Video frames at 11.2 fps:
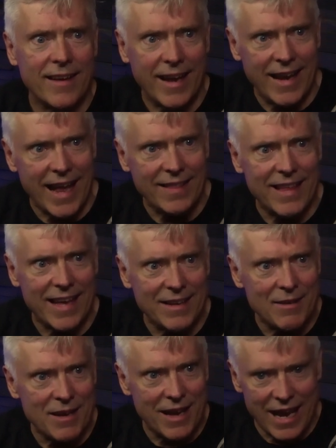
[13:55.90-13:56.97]
And add that
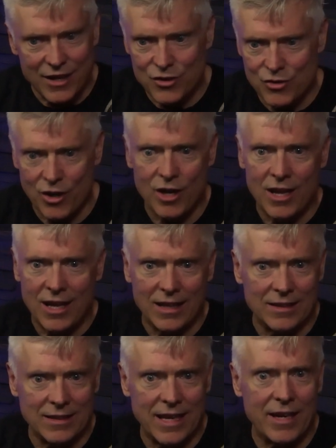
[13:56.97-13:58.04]
a
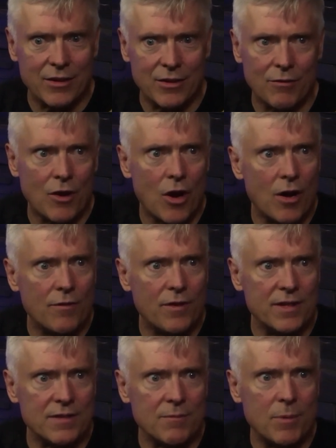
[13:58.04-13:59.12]
layer of
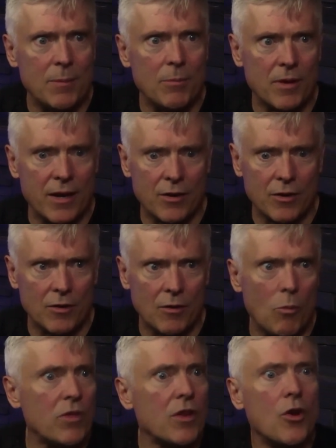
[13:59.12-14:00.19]
confidence in people that are
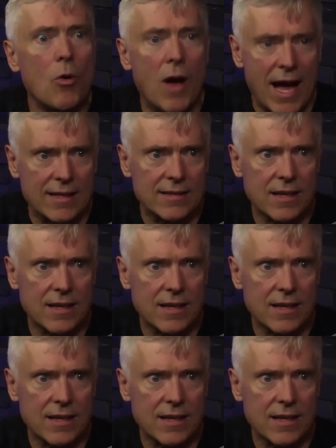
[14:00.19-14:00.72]
with a no ask,